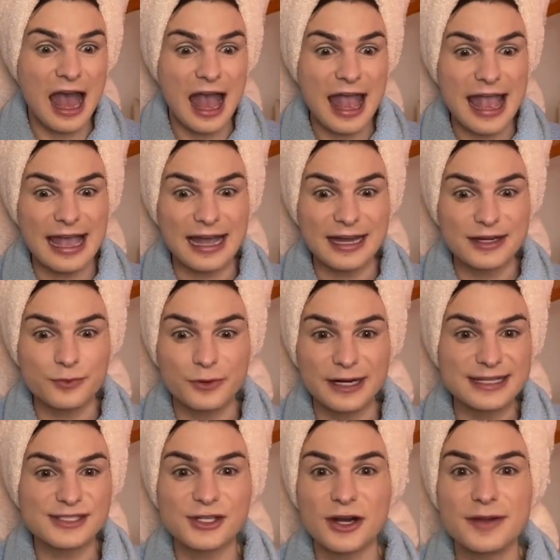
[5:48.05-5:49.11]
And when I
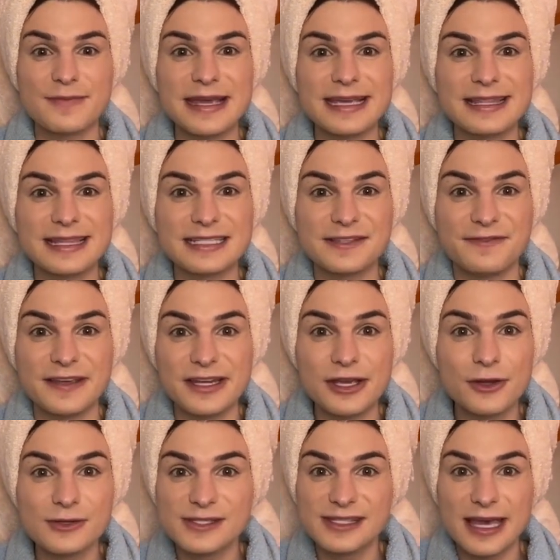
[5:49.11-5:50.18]
started making these
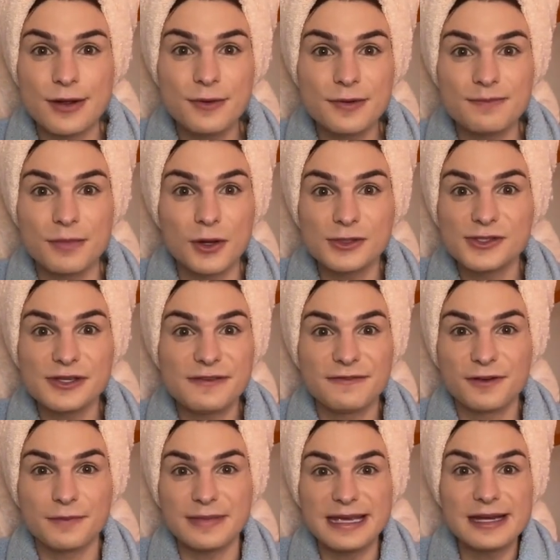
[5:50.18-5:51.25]
videos, they were mostly
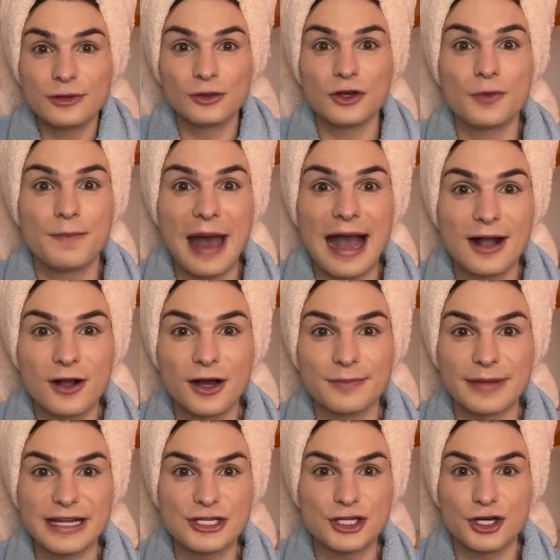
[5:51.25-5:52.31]
for me to look back on
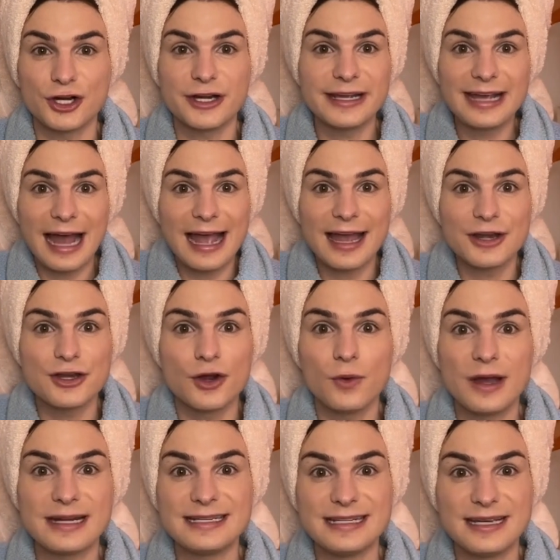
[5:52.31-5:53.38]
my journey. I had no
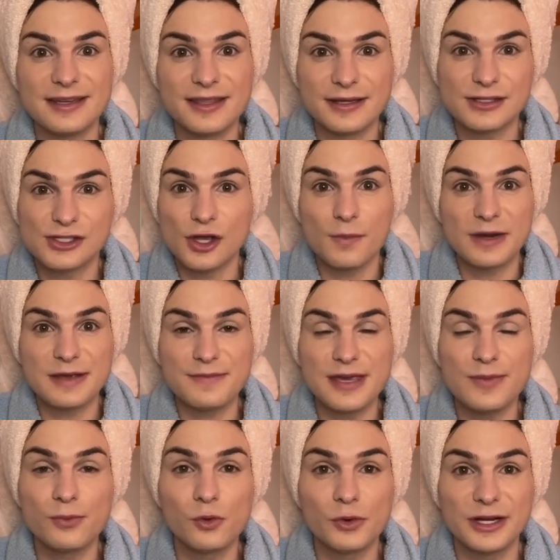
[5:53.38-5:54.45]
idea that so many
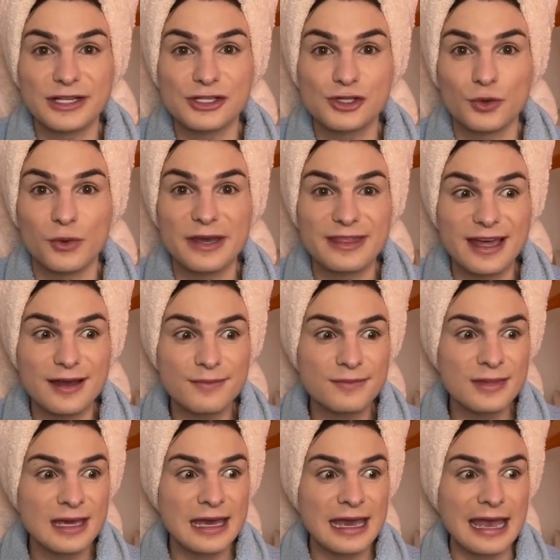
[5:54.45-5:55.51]
people would enjoy
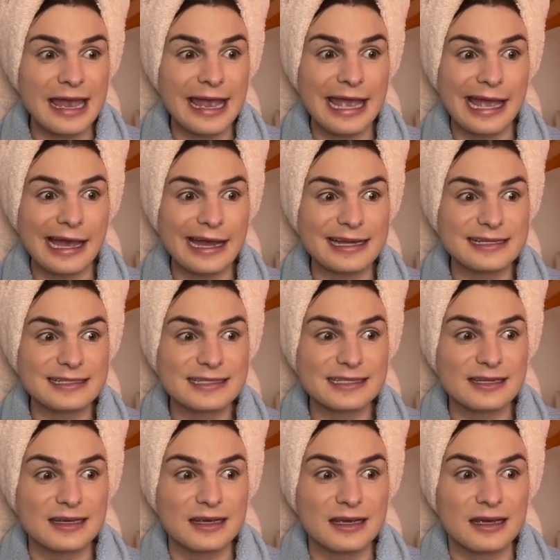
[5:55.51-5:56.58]
them. And
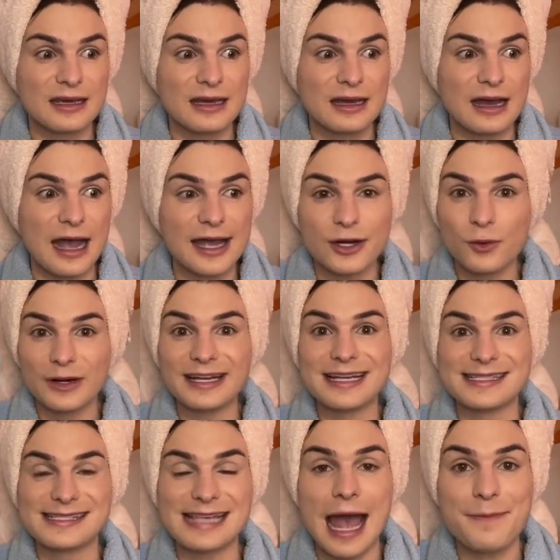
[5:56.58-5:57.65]
I don't want to
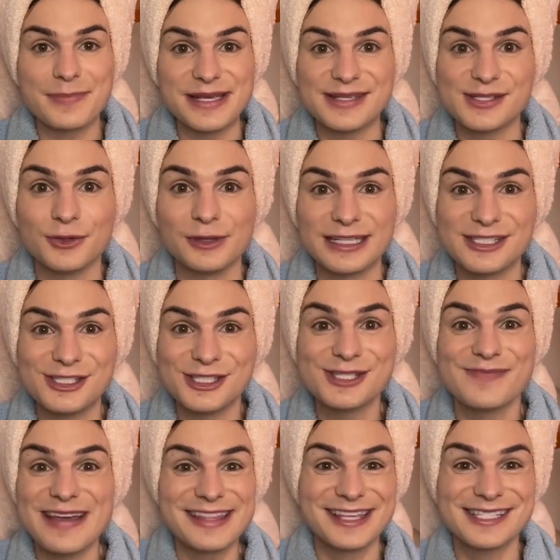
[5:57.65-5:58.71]
get sappy, so let's just
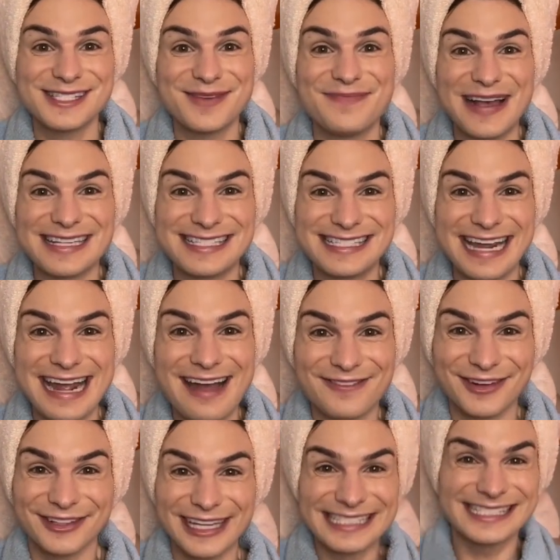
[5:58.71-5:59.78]
make this the best day
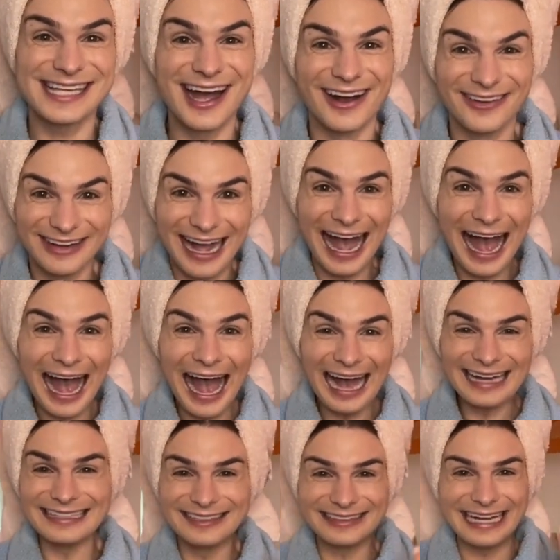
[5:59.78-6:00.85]
ever. Let's go.
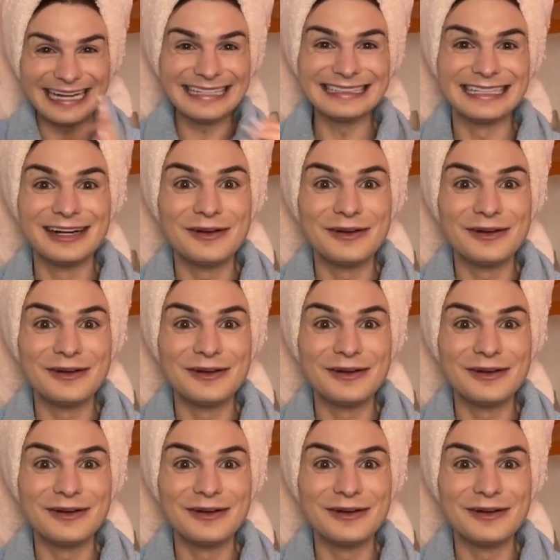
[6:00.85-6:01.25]
Ah, okay.